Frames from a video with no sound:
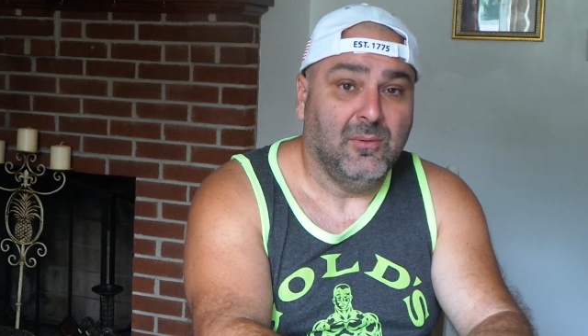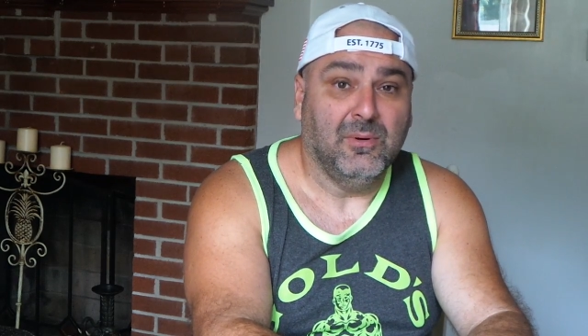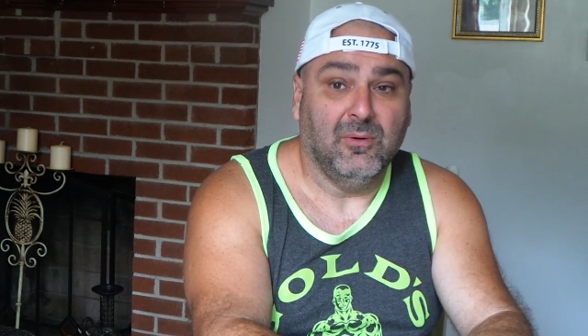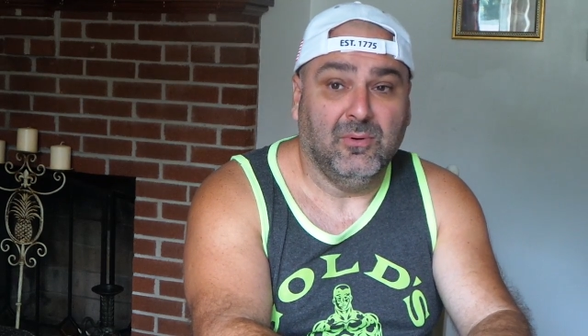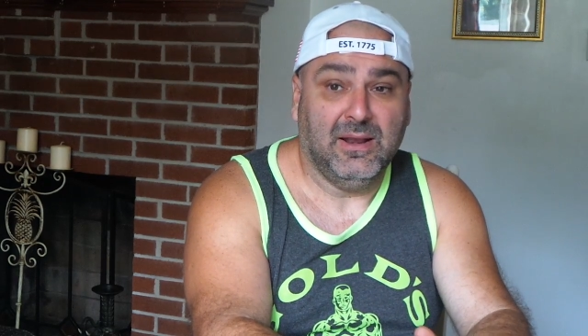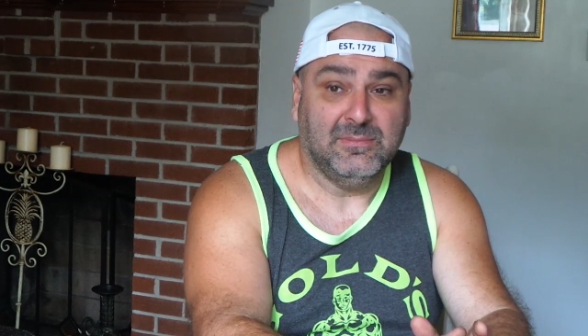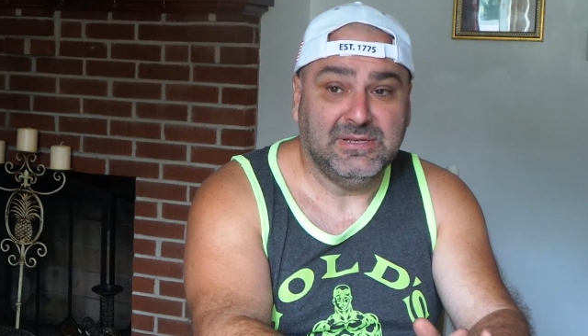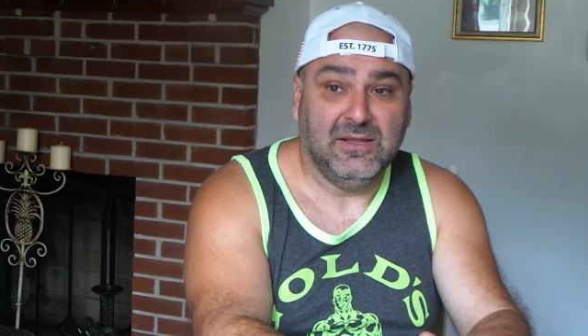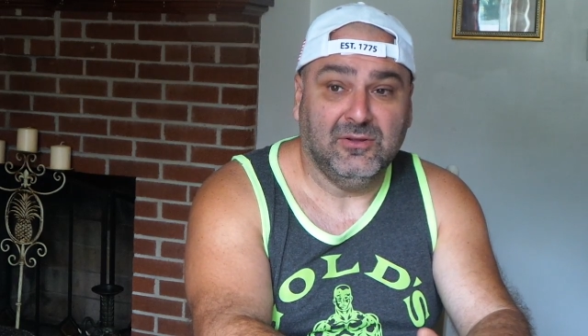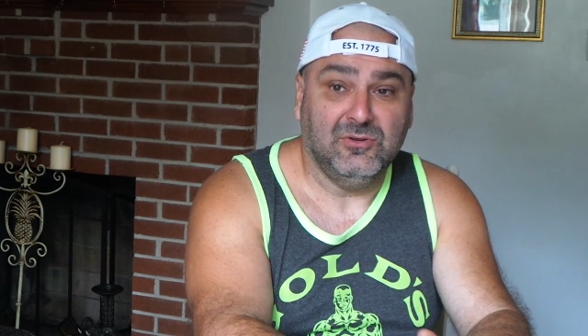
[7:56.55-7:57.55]
But what I'm
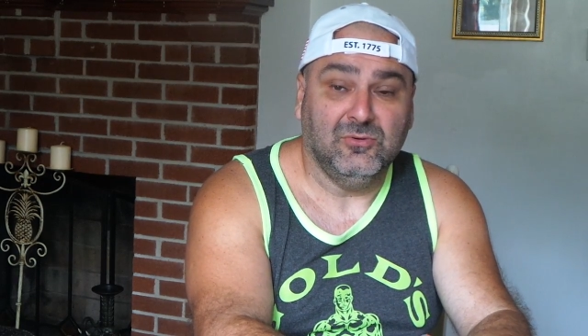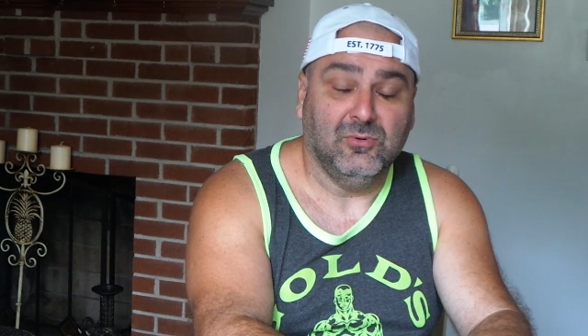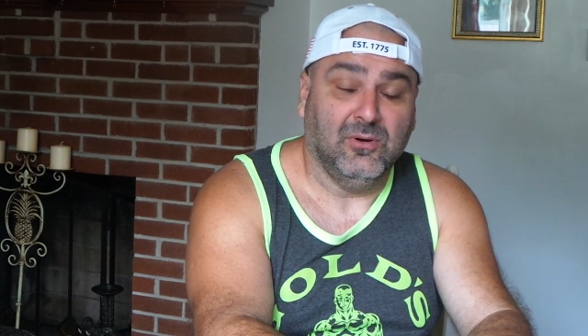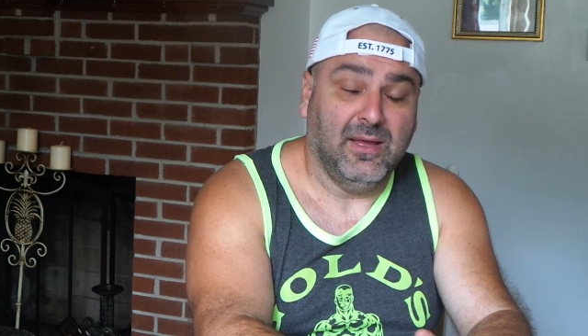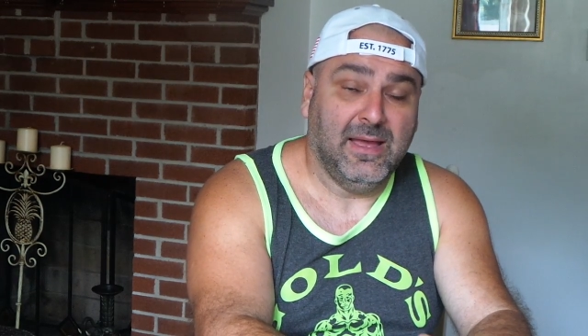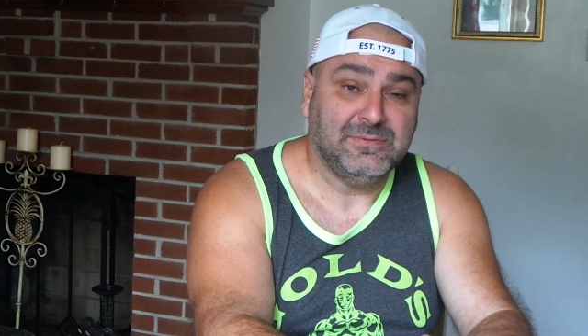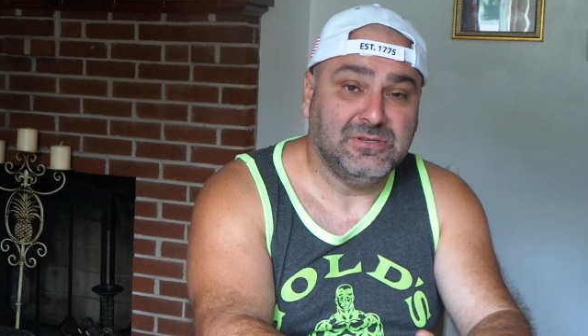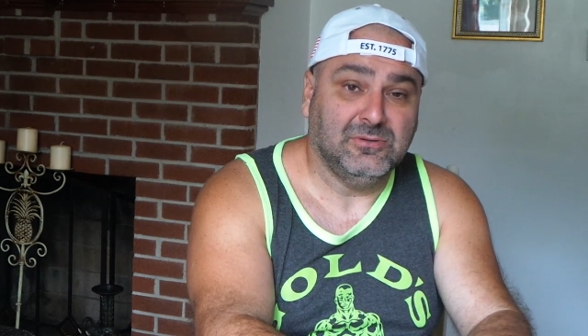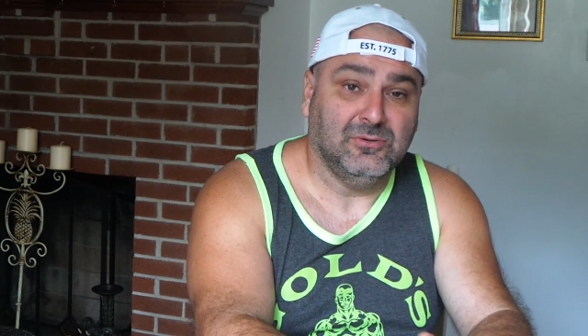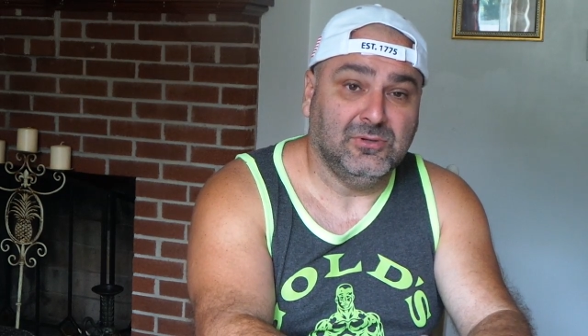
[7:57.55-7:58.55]
telling you will
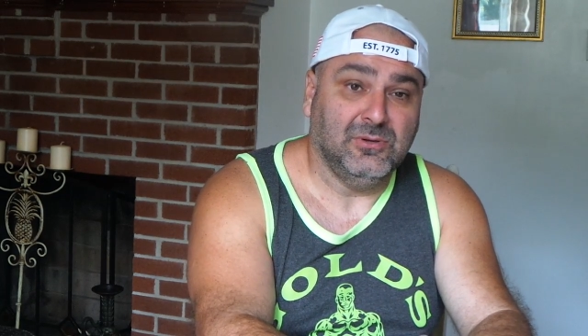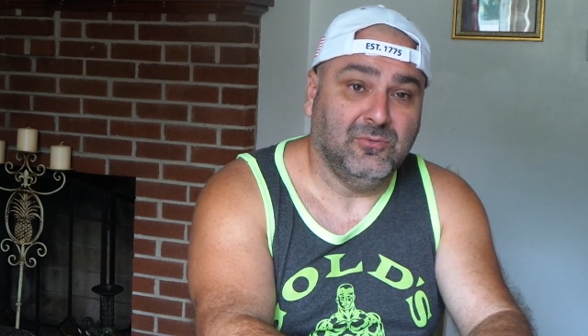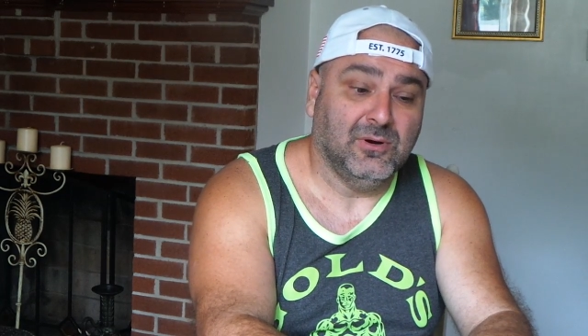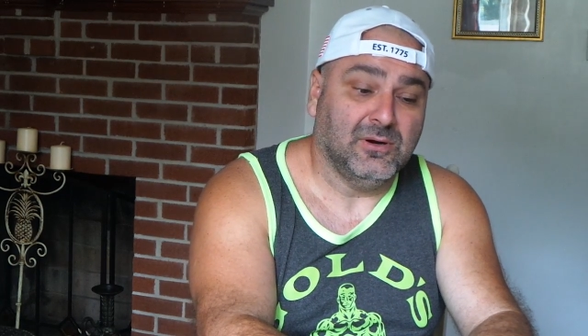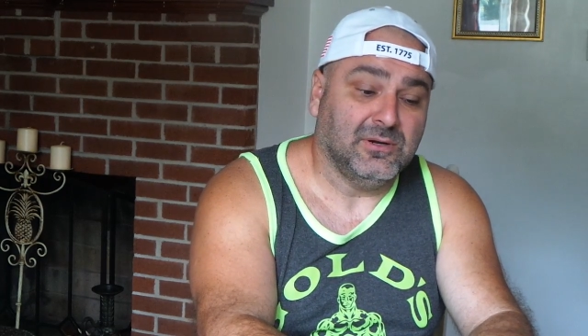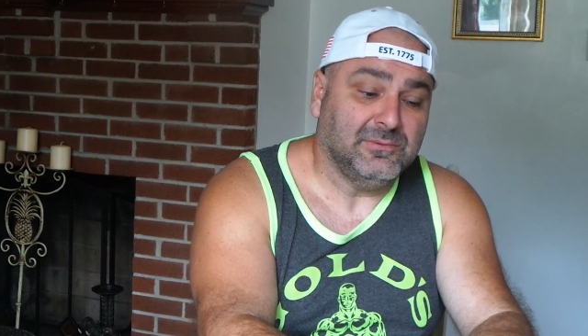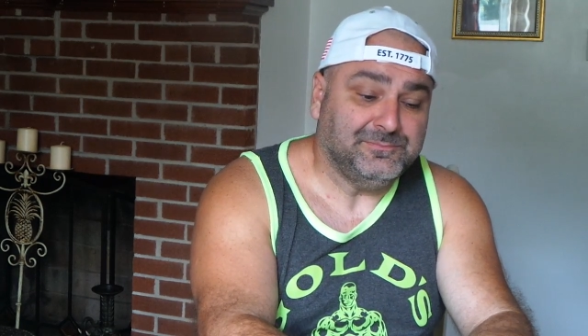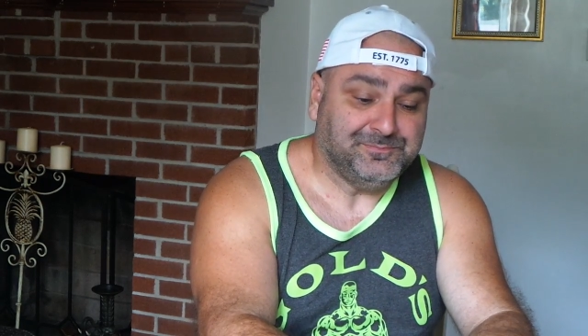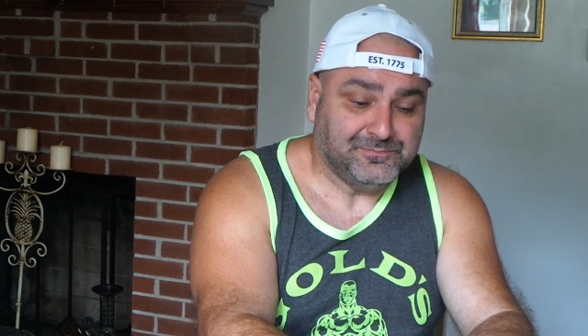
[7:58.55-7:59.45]
absolutely work.